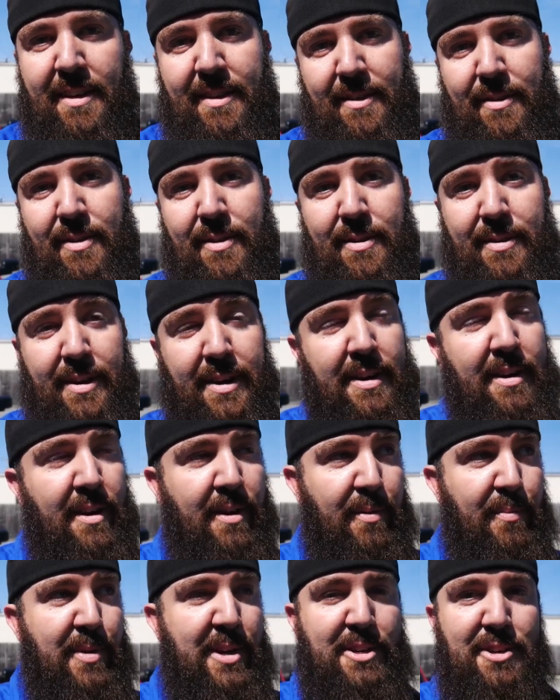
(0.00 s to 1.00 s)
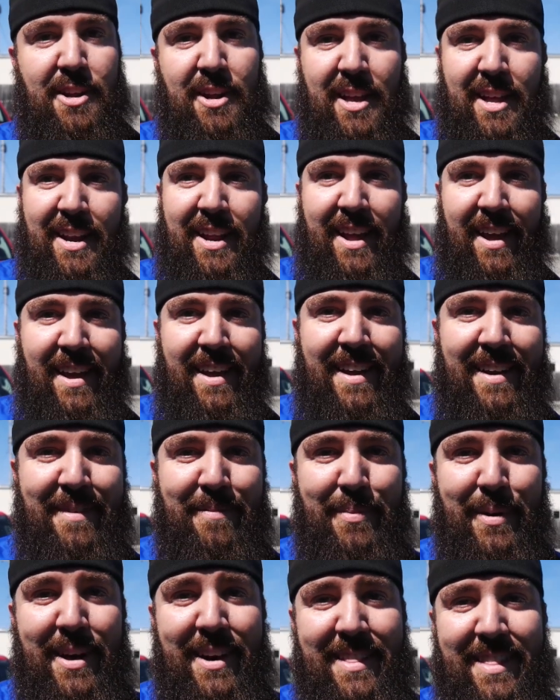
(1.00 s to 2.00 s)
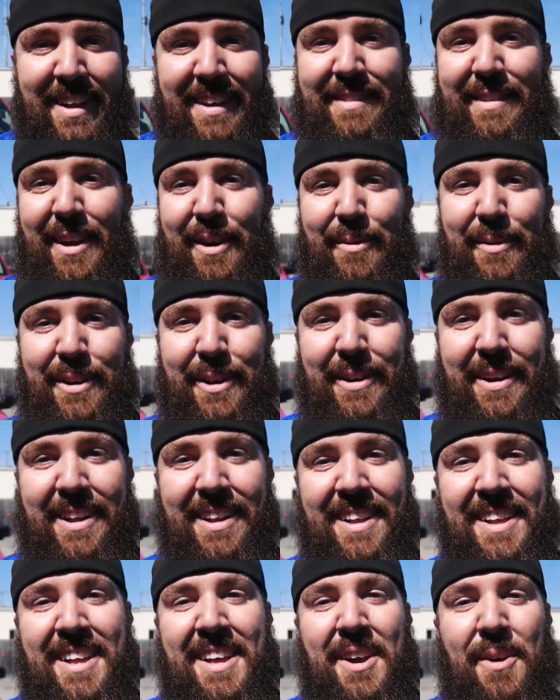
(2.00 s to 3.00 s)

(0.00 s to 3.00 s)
Oh, I know, Michigan again, but that's how we do it.